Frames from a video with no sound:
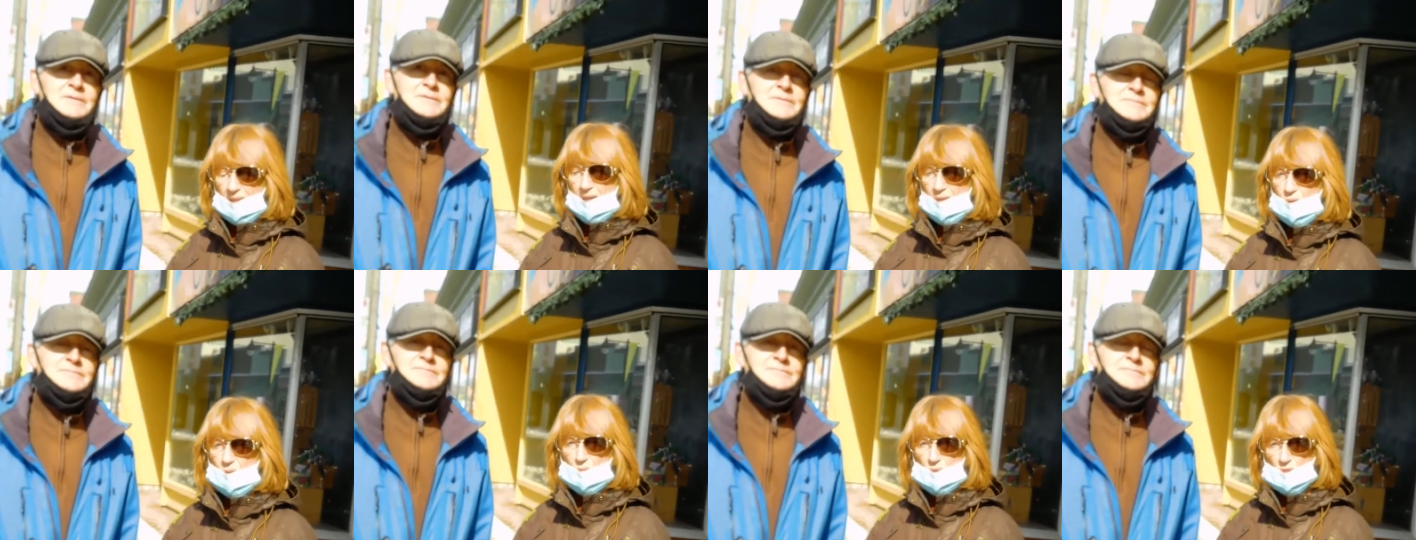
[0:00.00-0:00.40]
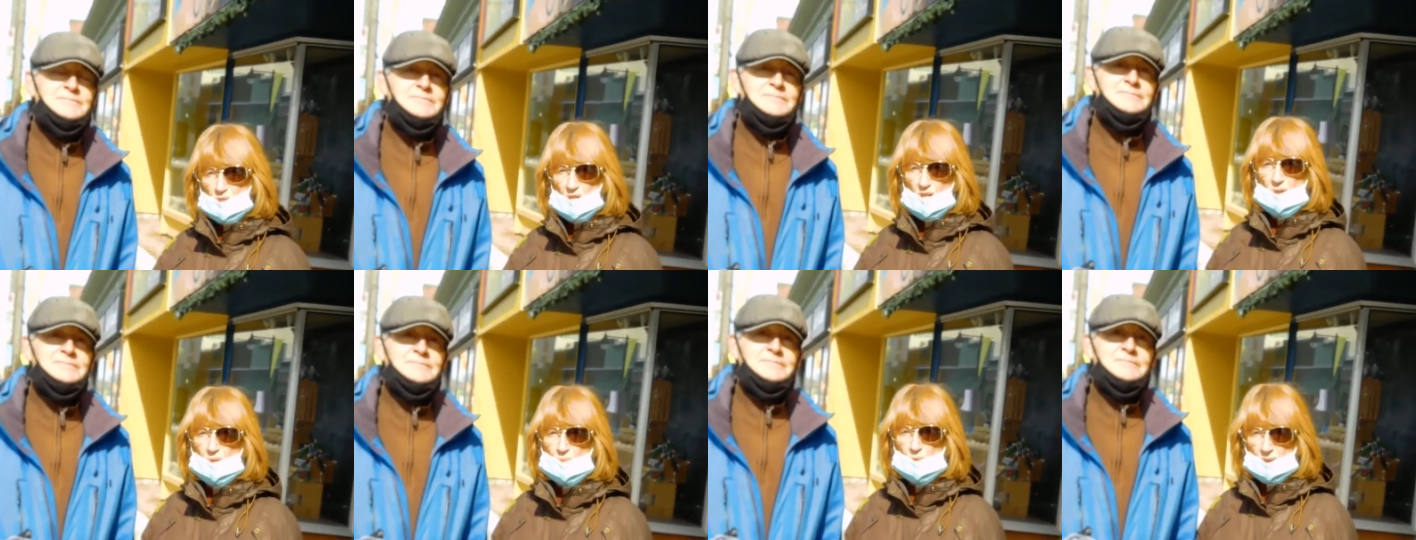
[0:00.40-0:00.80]
Speaker 1: together with
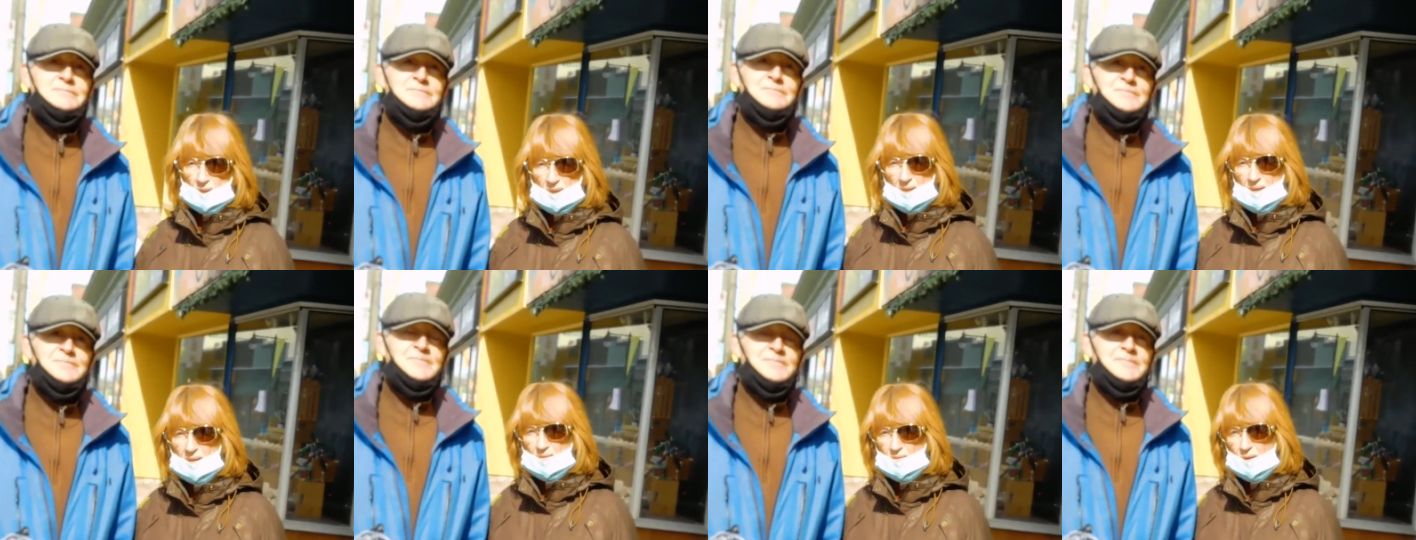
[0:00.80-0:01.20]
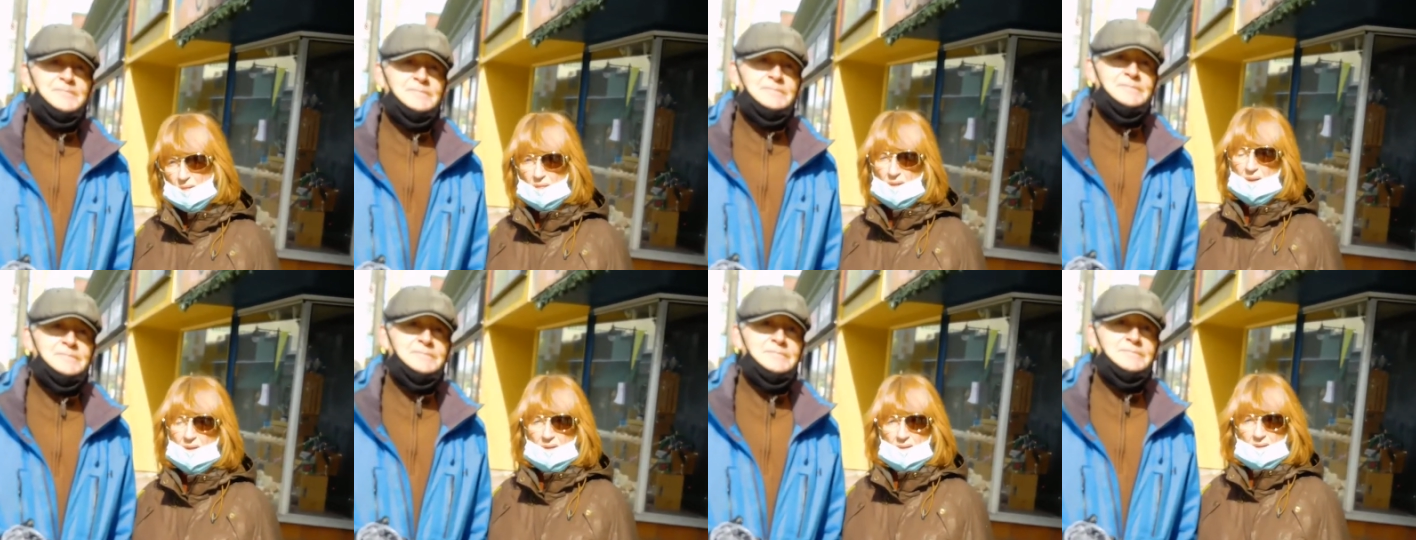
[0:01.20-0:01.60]
children and
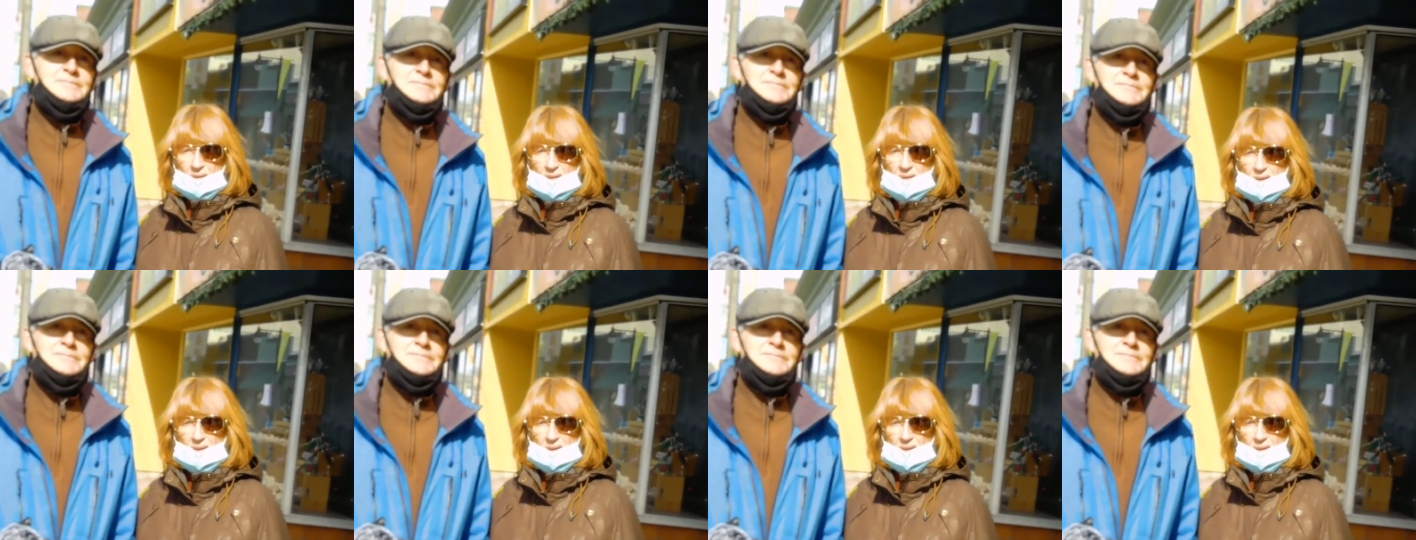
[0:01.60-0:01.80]
everything,